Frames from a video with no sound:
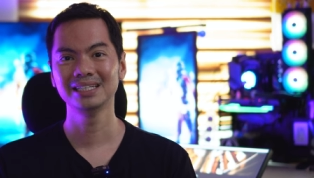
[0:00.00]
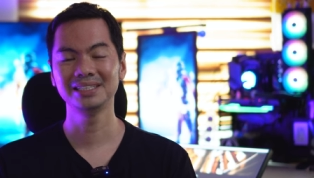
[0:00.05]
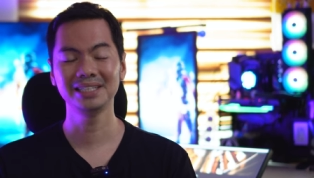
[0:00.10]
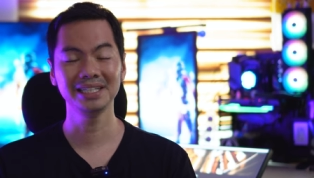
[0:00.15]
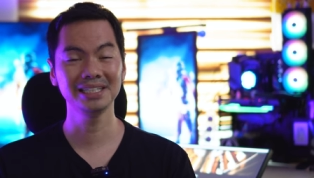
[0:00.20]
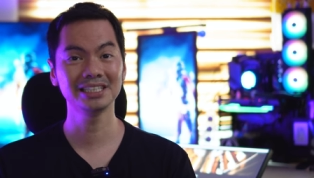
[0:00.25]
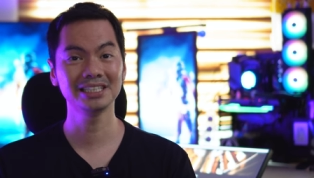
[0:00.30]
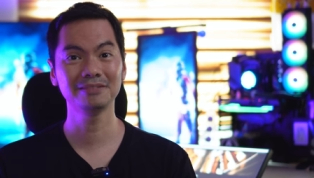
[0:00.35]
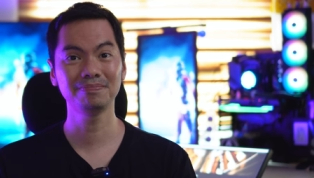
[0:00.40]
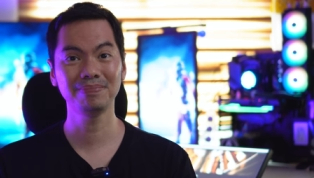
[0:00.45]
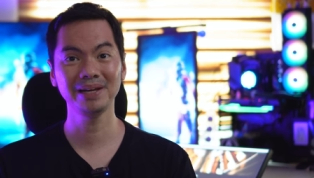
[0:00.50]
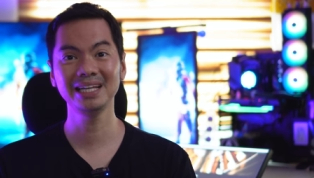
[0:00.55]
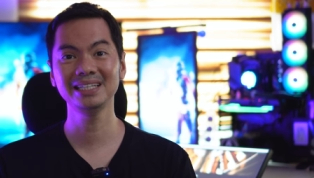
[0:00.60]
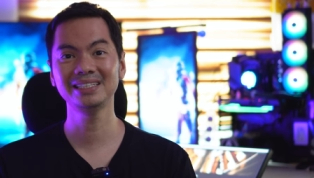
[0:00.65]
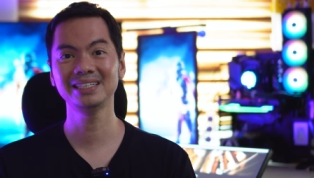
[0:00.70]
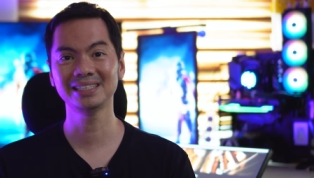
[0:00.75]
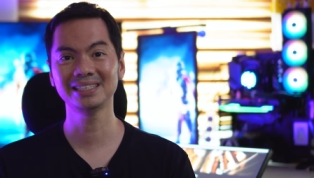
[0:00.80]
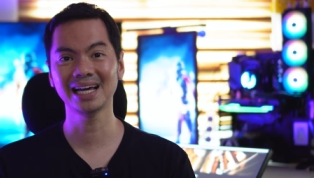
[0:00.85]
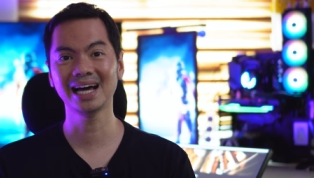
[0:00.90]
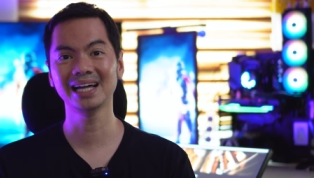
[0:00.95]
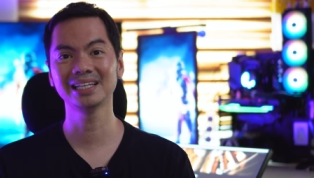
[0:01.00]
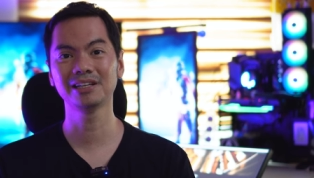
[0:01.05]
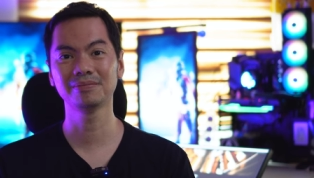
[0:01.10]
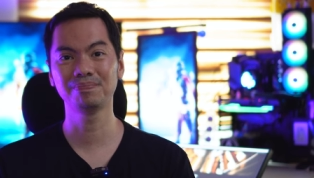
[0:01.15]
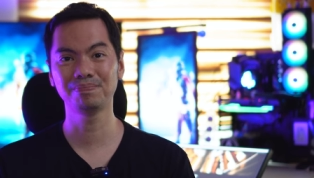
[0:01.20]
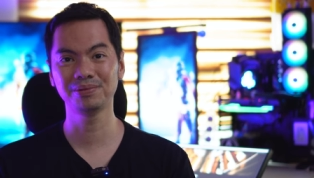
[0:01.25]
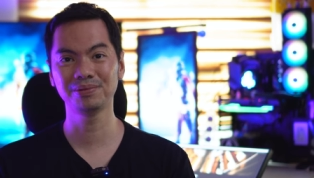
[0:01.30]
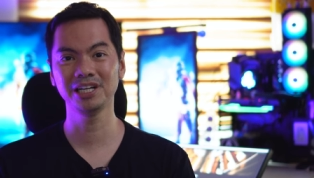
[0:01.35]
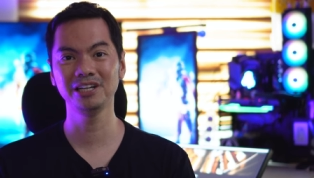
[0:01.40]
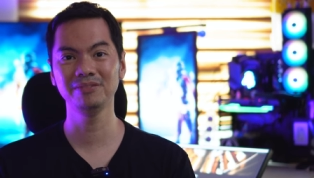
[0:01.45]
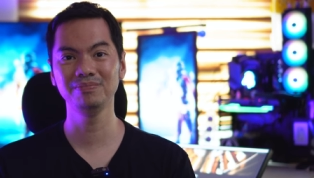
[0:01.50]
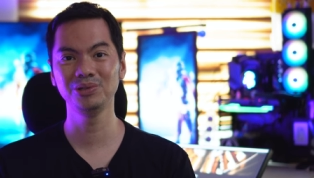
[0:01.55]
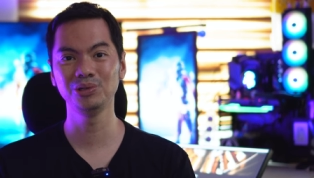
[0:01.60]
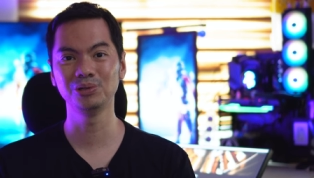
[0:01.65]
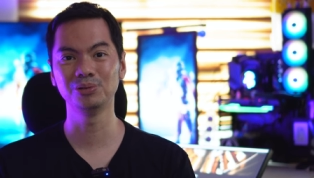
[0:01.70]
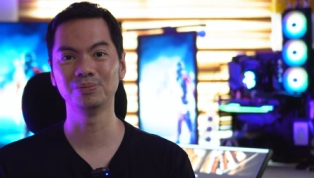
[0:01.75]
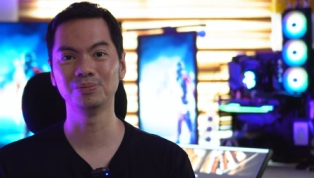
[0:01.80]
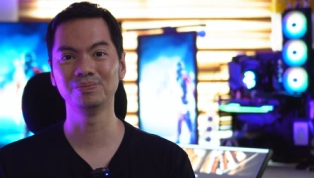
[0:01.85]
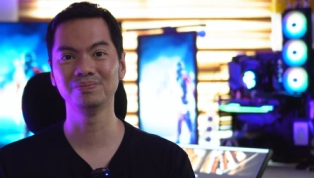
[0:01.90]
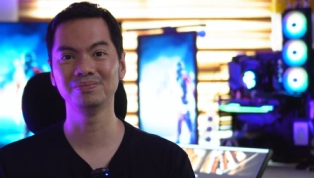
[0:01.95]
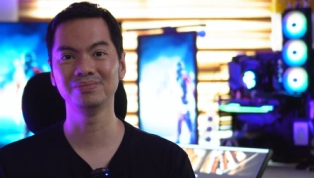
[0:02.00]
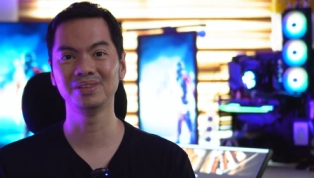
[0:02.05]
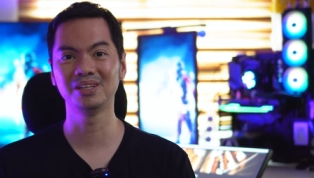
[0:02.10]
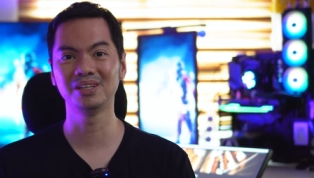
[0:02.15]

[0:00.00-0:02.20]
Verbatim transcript: Since space is at a premium,